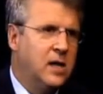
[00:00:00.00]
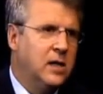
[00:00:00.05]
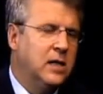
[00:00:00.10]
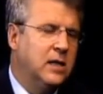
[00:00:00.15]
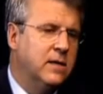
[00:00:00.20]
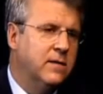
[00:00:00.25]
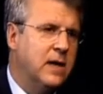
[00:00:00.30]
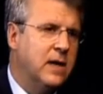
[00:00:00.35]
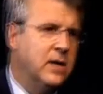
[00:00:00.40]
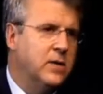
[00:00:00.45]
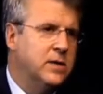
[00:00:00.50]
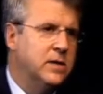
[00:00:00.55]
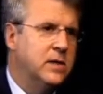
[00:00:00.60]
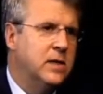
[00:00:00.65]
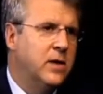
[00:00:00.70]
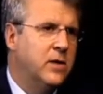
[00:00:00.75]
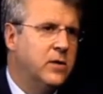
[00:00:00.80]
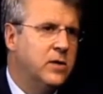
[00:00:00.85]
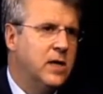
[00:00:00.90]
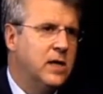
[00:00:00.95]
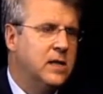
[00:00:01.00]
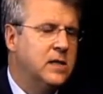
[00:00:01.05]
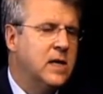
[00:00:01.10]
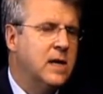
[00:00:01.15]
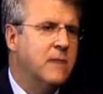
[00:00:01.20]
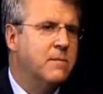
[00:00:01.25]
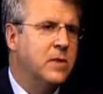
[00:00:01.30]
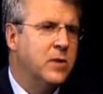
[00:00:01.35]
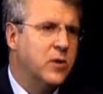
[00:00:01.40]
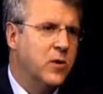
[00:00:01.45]
colleague of ours the other day,
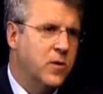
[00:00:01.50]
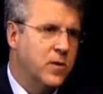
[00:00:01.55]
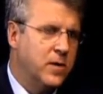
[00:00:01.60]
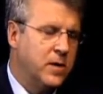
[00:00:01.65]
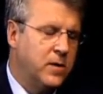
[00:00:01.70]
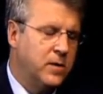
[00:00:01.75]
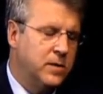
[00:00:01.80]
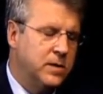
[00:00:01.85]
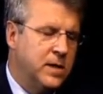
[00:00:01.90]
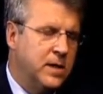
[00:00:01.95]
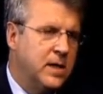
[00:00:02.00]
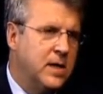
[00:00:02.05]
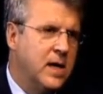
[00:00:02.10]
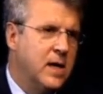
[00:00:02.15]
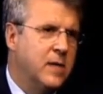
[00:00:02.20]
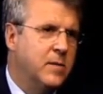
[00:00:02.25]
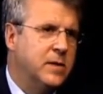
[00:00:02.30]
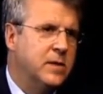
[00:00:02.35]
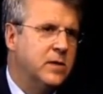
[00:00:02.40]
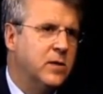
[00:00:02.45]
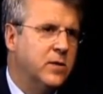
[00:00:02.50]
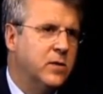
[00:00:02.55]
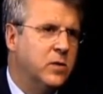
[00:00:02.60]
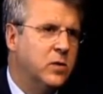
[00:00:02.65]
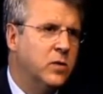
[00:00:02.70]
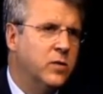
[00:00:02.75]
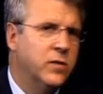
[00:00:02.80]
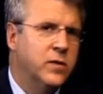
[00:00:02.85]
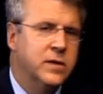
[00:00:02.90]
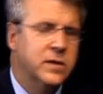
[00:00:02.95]
Tom McCurdy, who's an economist here at
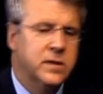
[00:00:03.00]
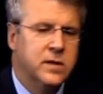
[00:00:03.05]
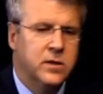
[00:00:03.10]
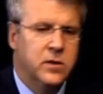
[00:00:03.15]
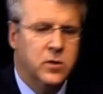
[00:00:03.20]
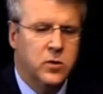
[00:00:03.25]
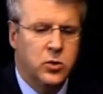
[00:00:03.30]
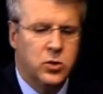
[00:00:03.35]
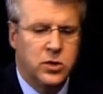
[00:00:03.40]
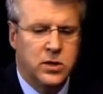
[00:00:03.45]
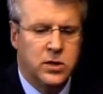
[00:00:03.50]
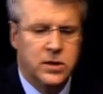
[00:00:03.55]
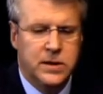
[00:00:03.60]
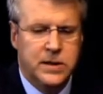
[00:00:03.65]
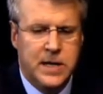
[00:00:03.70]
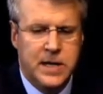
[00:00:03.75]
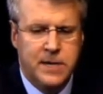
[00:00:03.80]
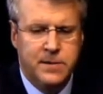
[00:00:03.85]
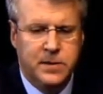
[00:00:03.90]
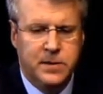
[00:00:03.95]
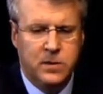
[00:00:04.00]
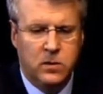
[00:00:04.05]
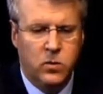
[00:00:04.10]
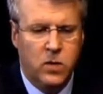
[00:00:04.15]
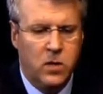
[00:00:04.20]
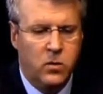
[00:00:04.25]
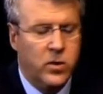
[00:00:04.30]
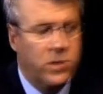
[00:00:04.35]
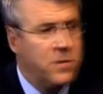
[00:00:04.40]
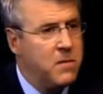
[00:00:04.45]
the Hoover Institution, and Tom said,
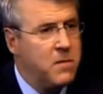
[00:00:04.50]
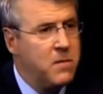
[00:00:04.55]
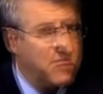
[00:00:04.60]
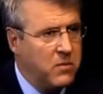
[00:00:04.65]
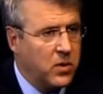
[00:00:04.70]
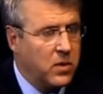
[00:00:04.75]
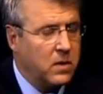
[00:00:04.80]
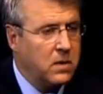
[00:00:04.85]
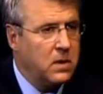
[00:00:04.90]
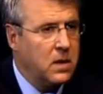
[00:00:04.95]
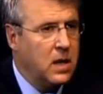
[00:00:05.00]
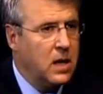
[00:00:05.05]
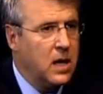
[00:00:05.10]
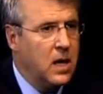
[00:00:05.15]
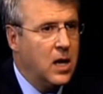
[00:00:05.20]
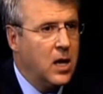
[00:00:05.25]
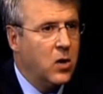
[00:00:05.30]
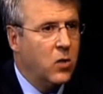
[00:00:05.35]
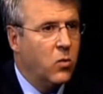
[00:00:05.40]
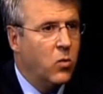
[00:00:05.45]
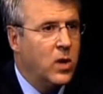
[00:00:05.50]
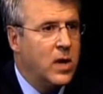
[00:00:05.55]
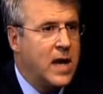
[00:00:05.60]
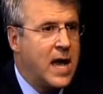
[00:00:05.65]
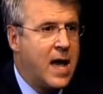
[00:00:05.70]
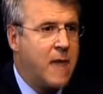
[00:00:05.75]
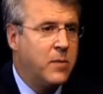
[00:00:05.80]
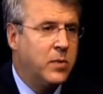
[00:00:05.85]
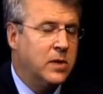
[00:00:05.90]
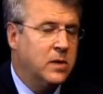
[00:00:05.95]
well, remember what
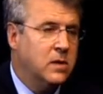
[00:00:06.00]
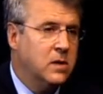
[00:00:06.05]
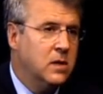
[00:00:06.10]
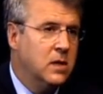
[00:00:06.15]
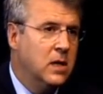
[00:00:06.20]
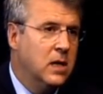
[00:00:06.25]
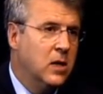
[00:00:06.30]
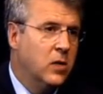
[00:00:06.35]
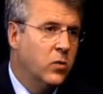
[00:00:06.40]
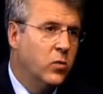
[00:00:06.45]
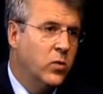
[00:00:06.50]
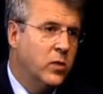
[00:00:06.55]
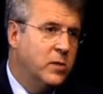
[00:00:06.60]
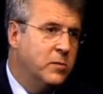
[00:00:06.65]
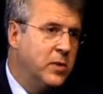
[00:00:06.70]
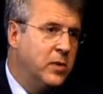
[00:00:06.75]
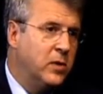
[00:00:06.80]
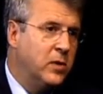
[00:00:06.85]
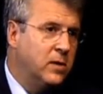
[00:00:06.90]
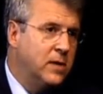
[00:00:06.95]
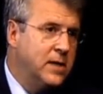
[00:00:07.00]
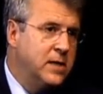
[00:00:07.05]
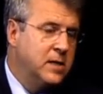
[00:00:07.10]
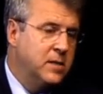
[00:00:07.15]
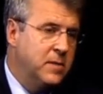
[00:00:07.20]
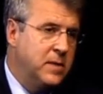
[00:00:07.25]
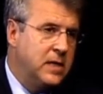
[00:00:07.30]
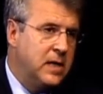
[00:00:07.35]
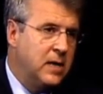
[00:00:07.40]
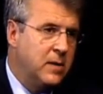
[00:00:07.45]
happened when Bill
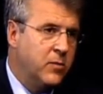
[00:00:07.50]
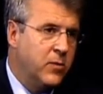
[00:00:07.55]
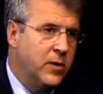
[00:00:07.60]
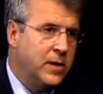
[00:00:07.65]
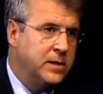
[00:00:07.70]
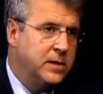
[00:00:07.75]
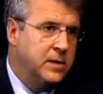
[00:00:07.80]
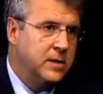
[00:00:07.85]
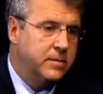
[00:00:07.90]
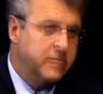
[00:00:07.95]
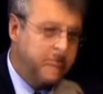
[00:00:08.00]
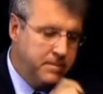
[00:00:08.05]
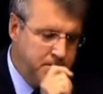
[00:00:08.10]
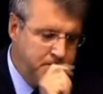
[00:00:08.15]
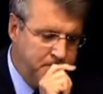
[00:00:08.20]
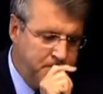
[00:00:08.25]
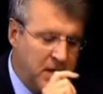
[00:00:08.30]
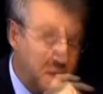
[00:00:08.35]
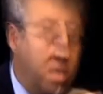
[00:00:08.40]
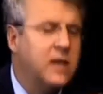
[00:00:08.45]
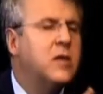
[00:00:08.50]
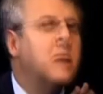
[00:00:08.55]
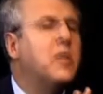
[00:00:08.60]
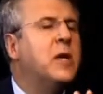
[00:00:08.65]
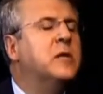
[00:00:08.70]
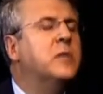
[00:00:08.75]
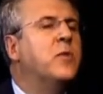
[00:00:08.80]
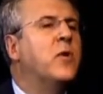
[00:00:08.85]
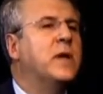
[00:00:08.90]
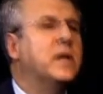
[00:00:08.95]
Clinton became president.
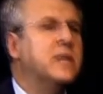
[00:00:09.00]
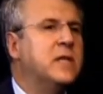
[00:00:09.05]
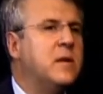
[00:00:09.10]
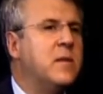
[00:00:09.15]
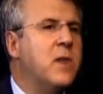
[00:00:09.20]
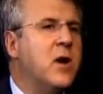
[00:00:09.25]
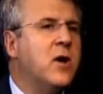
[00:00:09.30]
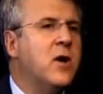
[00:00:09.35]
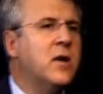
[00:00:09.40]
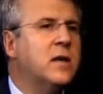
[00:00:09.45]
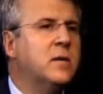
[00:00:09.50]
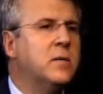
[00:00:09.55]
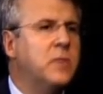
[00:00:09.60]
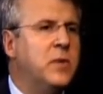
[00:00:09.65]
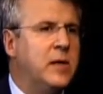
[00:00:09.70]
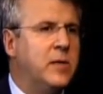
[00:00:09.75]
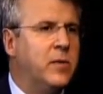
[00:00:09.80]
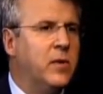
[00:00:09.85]
His point is the American